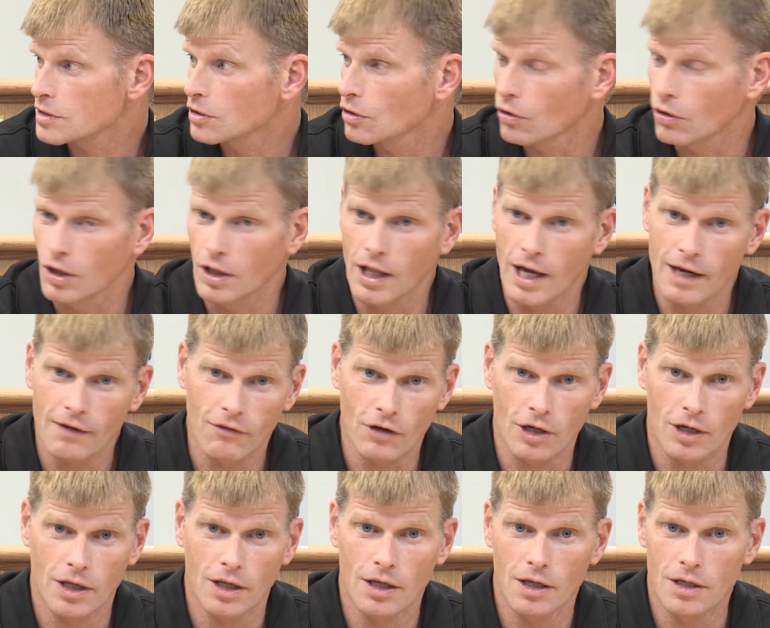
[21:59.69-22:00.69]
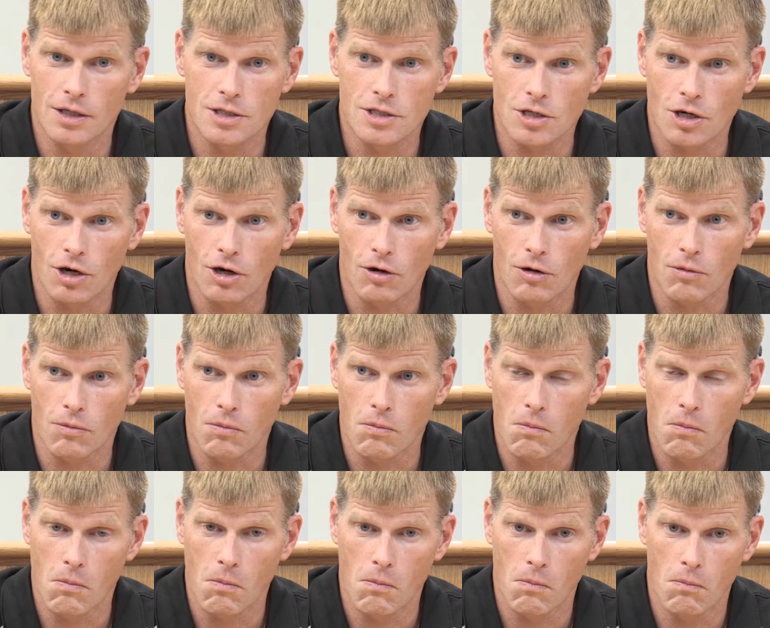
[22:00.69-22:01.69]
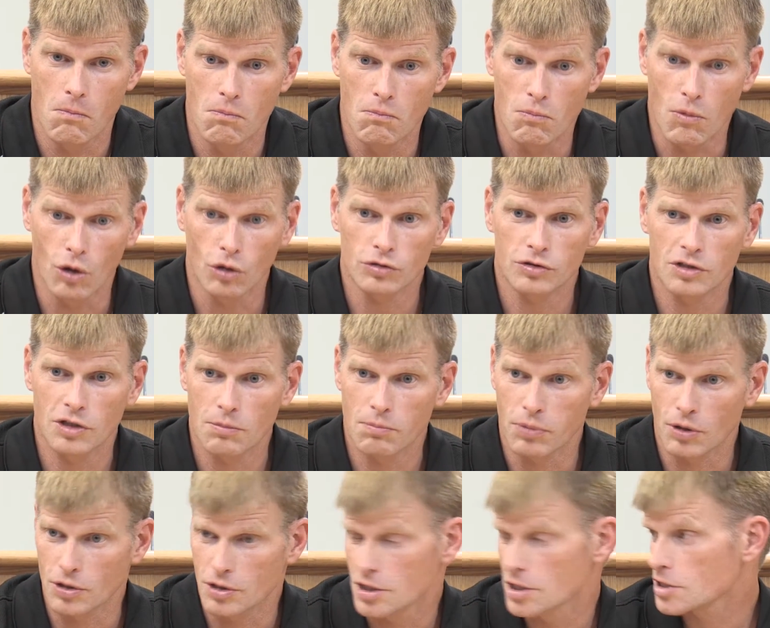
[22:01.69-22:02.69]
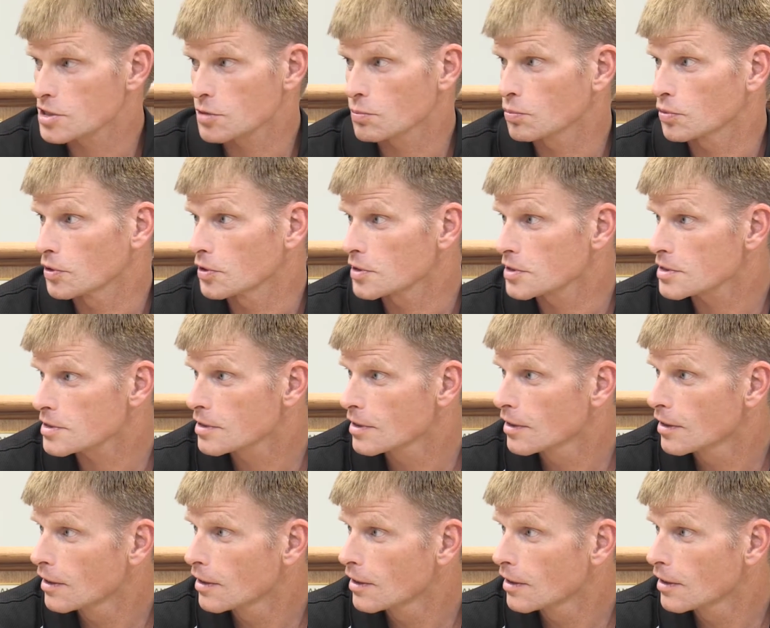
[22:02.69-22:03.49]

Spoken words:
You know, a lot of our kids are multi-participants,